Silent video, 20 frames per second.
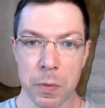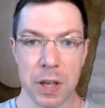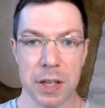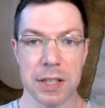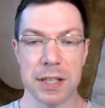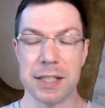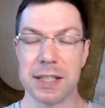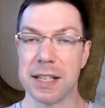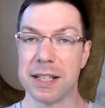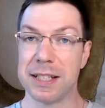
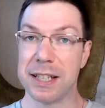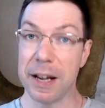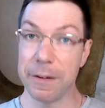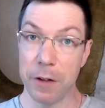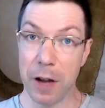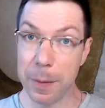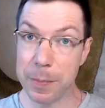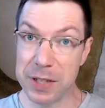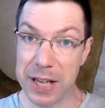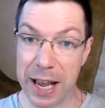He's a
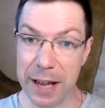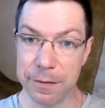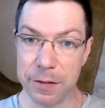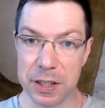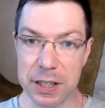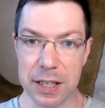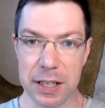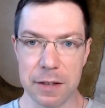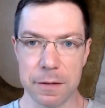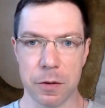DevOps
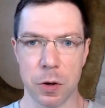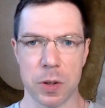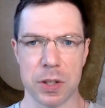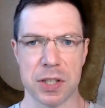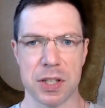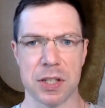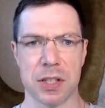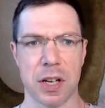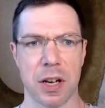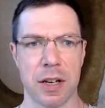advocate,
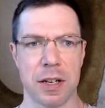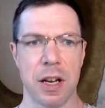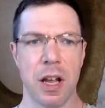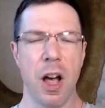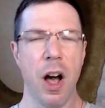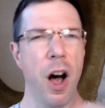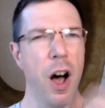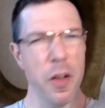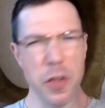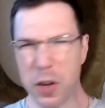focuses on
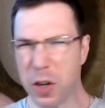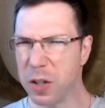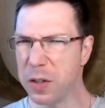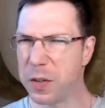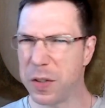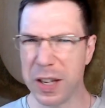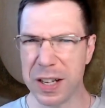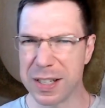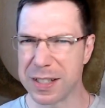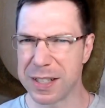all the good
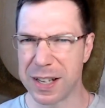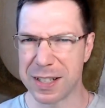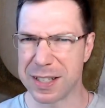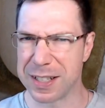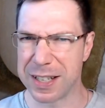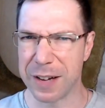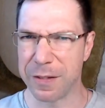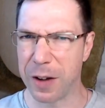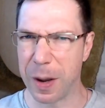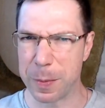things us
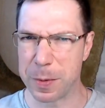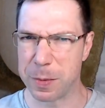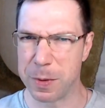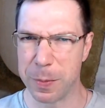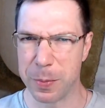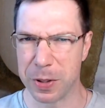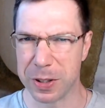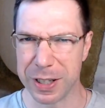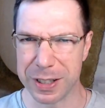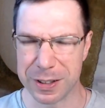DevOps
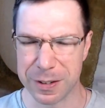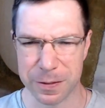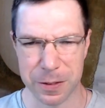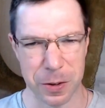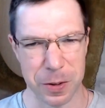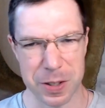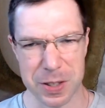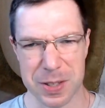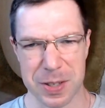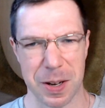people like to
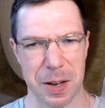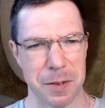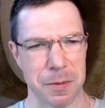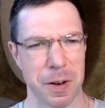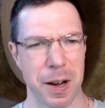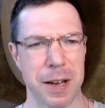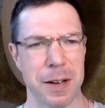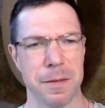focus on, right?